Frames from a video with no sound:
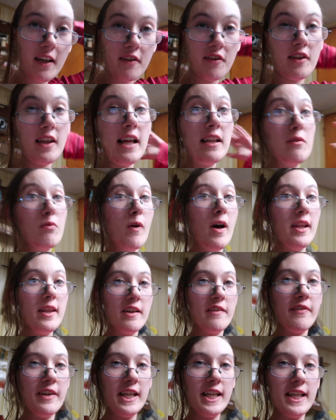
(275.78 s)
So that's why
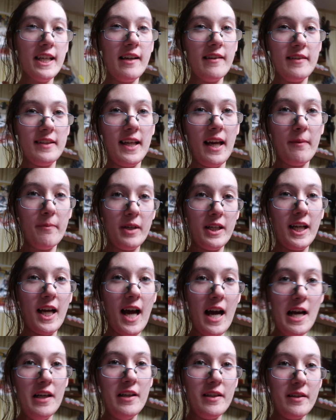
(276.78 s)
the videos have been
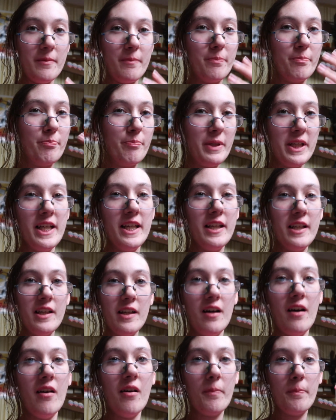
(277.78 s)
kind of being
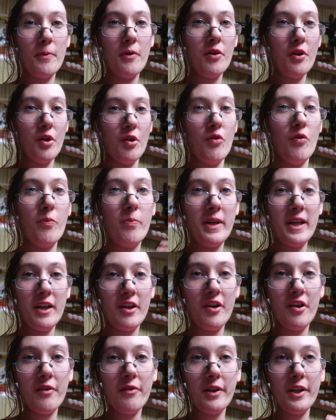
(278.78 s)
up a little bit
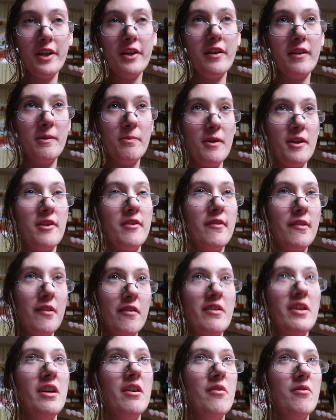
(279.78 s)
earlier, especially
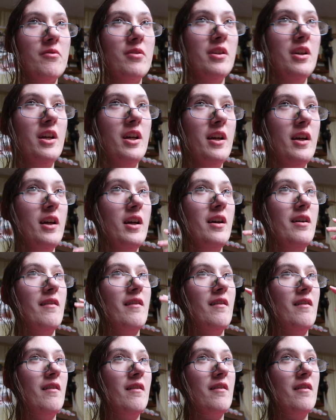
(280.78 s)
around
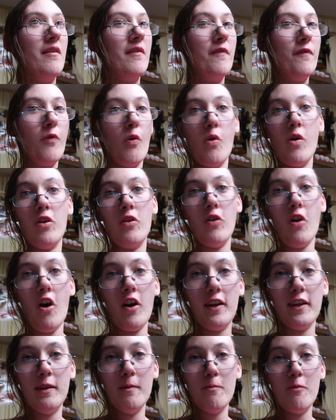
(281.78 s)
4
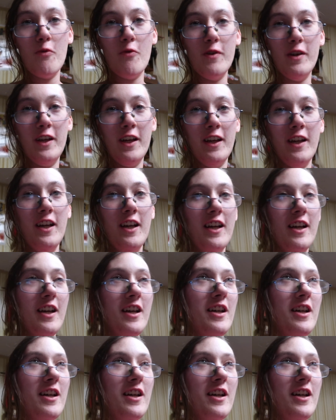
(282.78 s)
o'clock in the morning.